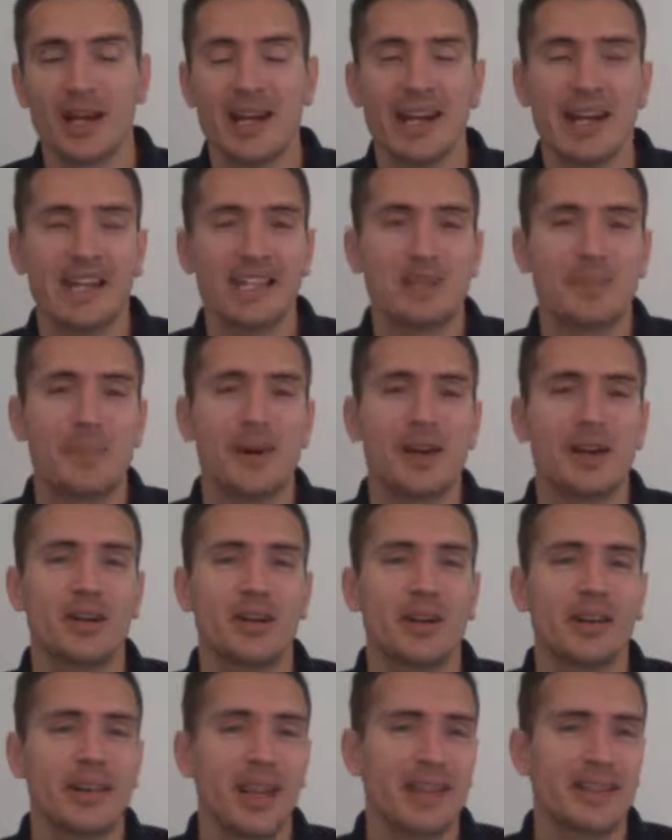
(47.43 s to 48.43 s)
It's better to
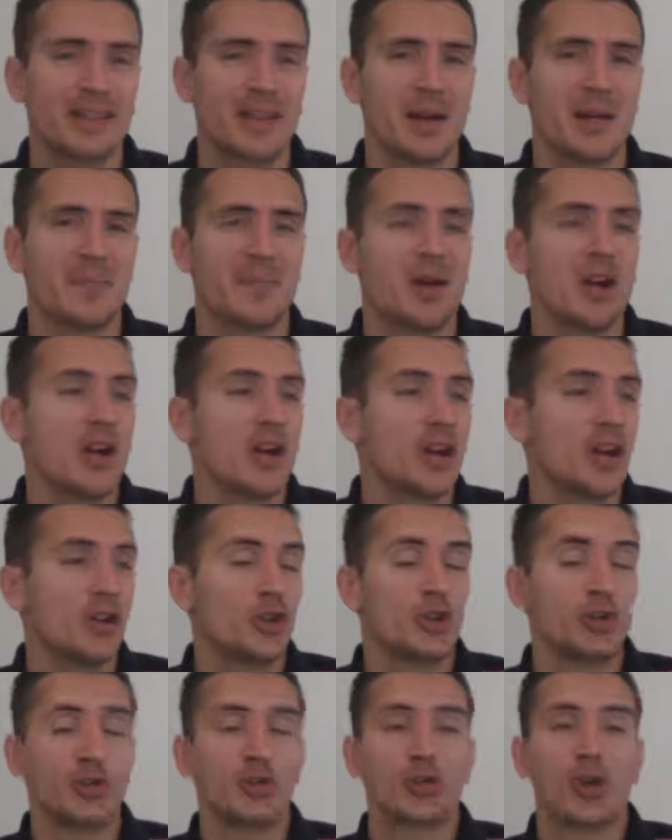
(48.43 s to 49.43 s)
let them
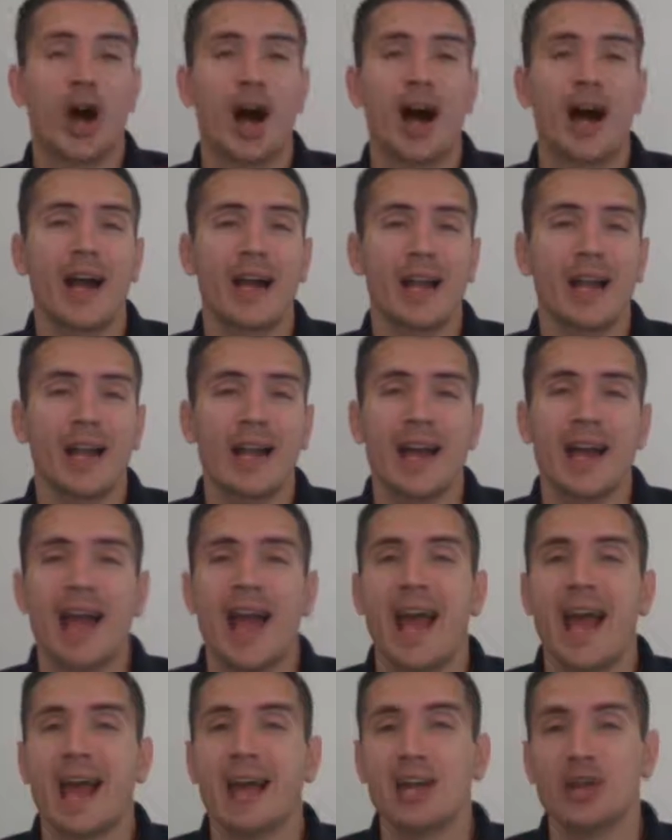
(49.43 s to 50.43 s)
try
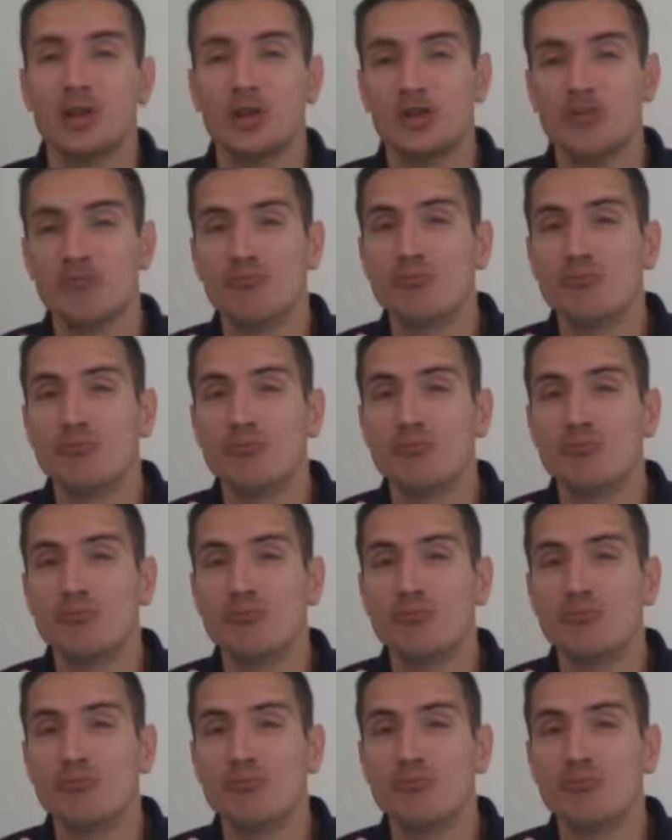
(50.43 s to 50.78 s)
and,